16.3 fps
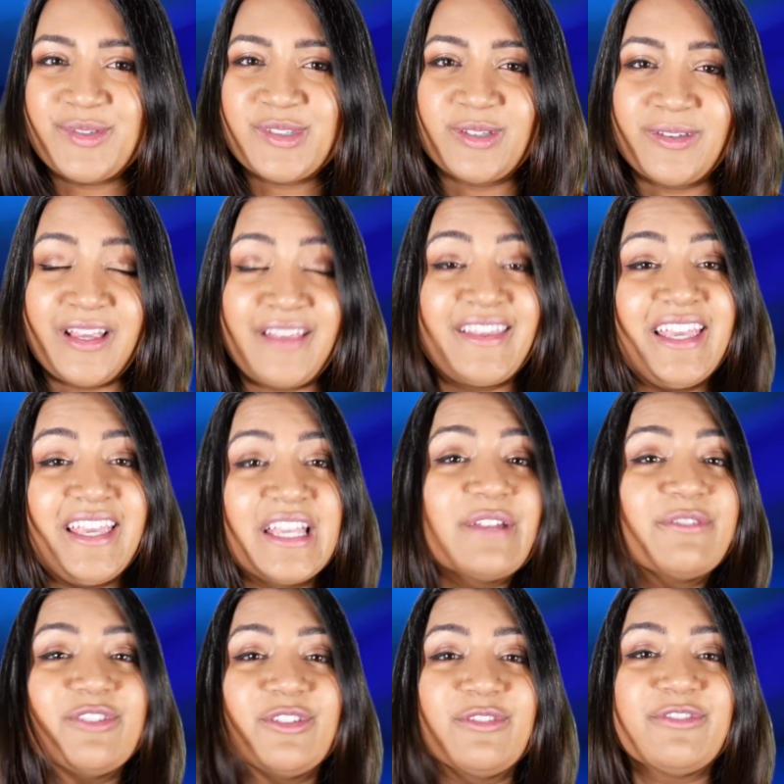so that they
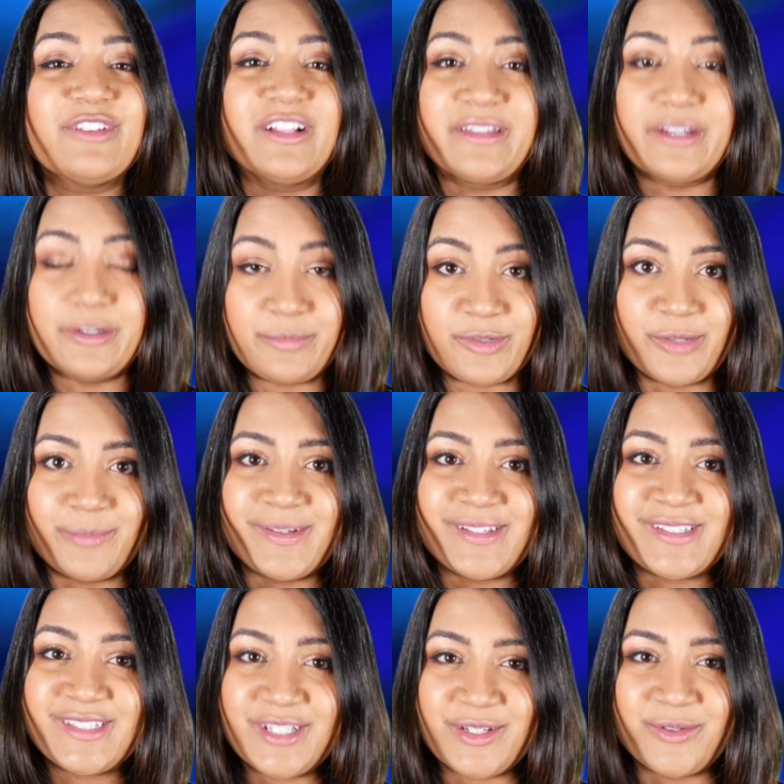can fulfill their
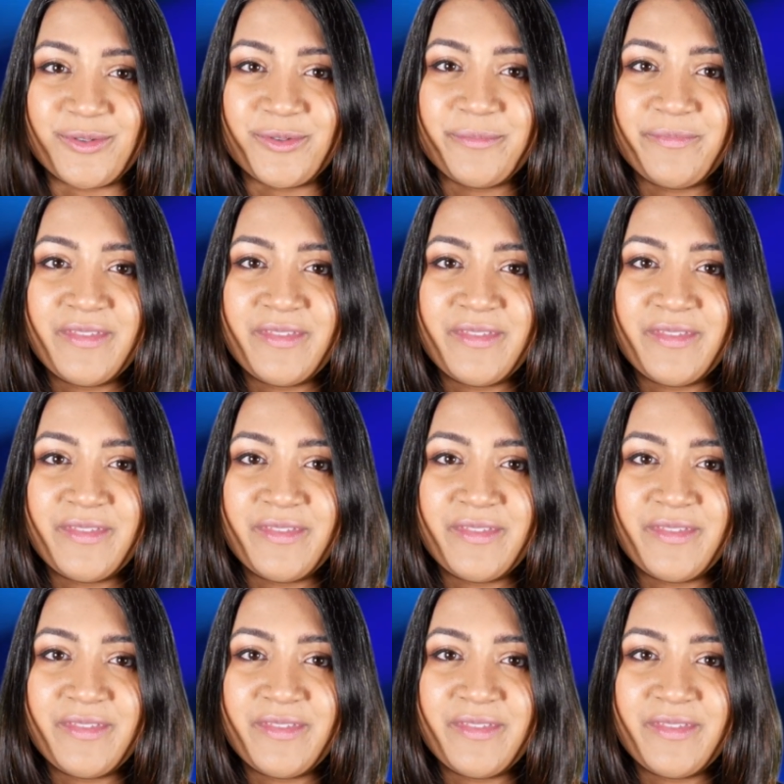purpose, too.